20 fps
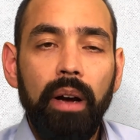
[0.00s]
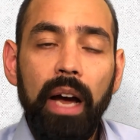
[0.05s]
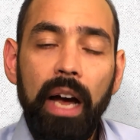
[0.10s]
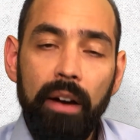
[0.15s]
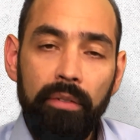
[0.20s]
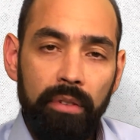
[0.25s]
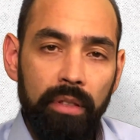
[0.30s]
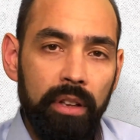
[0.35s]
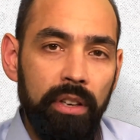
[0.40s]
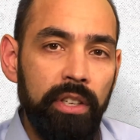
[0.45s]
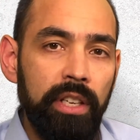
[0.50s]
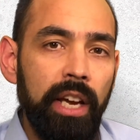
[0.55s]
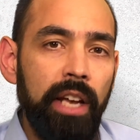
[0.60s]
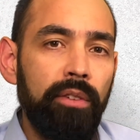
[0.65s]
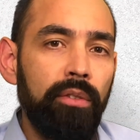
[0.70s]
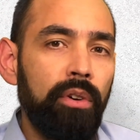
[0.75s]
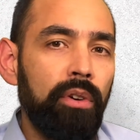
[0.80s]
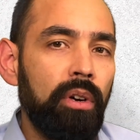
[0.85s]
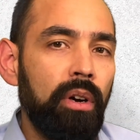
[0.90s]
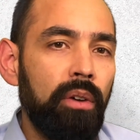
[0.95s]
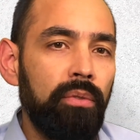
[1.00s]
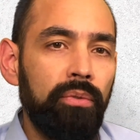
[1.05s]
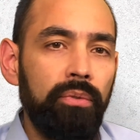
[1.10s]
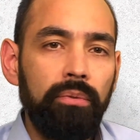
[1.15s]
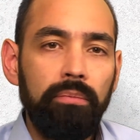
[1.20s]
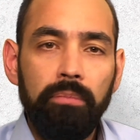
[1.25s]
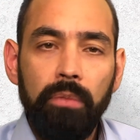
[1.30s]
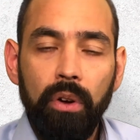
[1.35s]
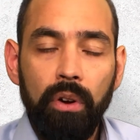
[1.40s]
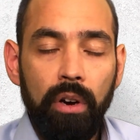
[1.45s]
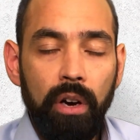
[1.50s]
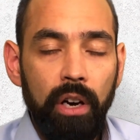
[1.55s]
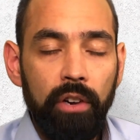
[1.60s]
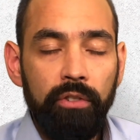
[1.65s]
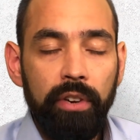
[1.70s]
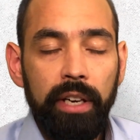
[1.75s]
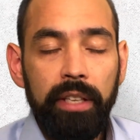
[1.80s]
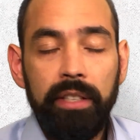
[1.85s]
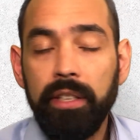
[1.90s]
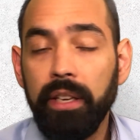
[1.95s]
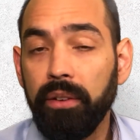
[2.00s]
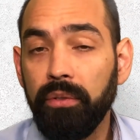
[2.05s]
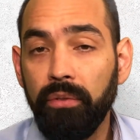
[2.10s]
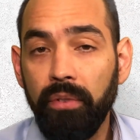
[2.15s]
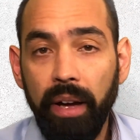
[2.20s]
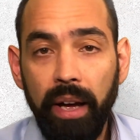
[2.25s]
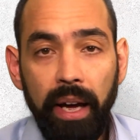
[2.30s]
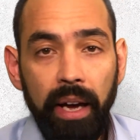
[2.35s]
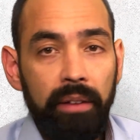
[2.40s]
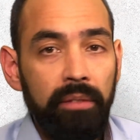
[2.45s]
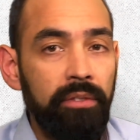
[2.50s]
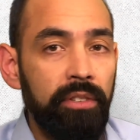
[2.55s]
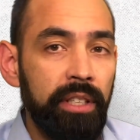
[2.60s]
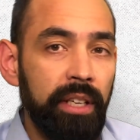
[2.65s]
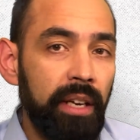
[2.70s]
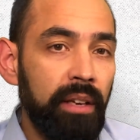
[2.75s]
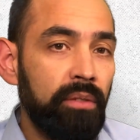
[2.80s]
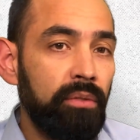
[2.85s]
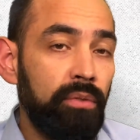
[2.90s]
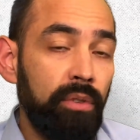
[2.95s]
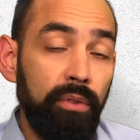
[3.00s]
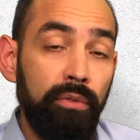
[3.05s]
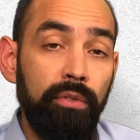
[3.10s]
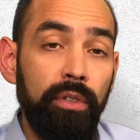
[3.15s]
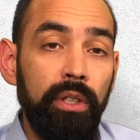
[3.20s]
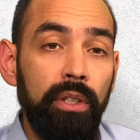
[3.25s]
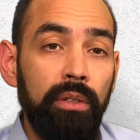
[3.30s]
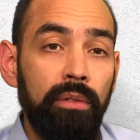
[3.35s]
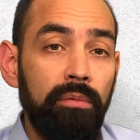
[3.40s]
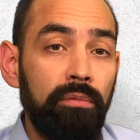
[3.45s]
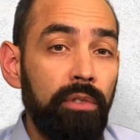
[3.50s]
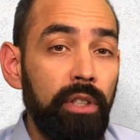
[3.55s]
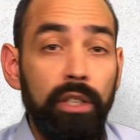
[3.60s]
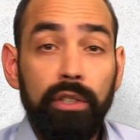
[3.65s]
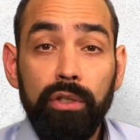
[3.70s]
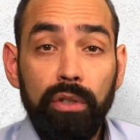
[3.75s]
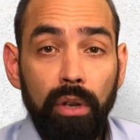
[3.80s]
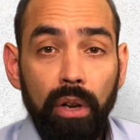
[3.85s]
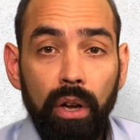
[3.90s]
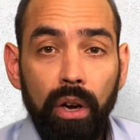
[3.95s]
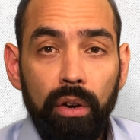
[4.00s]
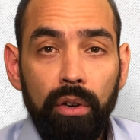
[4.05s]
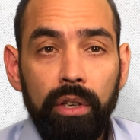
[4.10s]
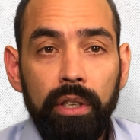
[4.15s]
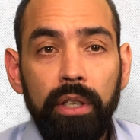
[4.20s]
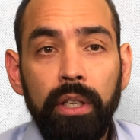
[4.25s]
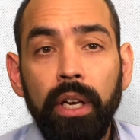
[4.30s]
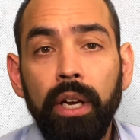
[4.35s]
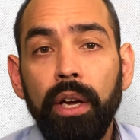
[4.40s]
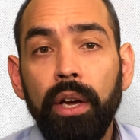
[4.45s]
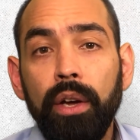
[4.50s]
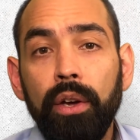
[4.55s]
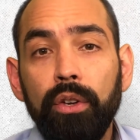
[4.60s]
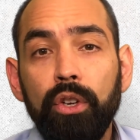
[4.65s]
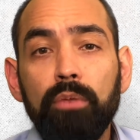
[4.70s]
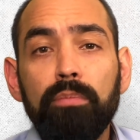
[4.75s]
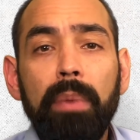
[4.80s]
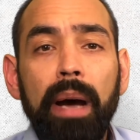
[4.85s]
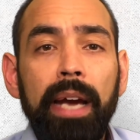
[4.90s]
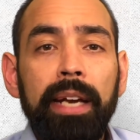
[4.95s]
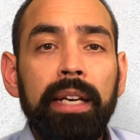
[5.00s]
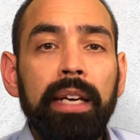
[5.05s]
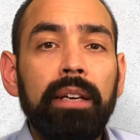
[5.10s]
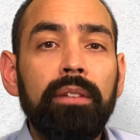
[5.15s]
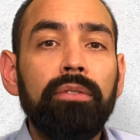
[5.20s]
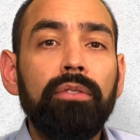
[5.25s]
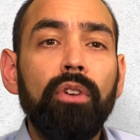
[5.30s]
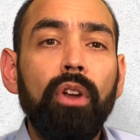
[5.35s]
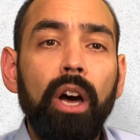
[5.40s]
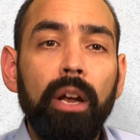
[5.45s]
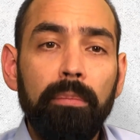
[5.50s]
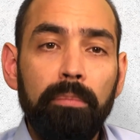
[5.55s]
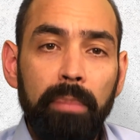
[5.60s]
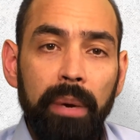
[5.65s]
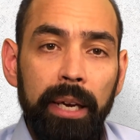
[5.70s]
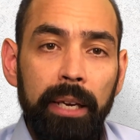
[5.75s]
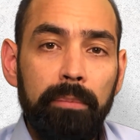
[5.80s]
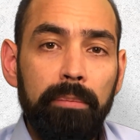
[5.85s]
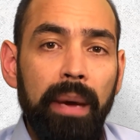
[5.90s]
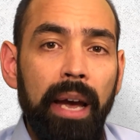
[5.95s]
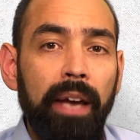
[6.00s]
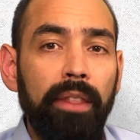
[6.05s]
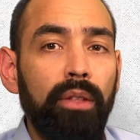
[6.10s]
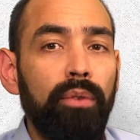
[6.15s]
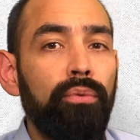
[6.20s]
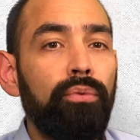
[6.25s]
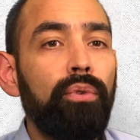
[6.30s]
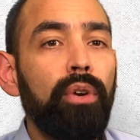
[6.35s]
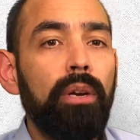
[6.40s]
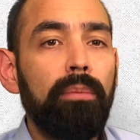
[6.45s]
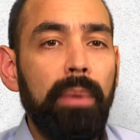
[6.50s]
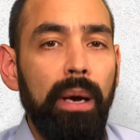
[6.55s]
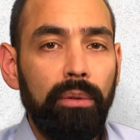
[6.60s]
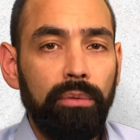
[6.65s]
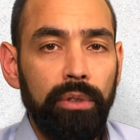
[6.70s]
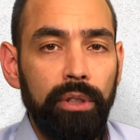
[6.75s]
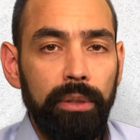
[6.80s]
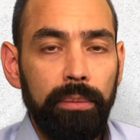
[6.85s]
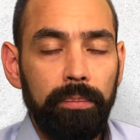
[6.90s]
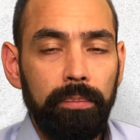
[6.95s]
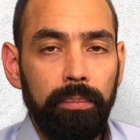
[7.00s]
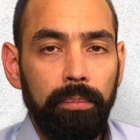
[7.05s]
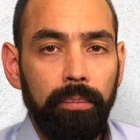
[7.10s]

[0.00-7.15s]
After the tenure of the contract, say 5, 10, 15 years or longer, you might have not paid back the full amount.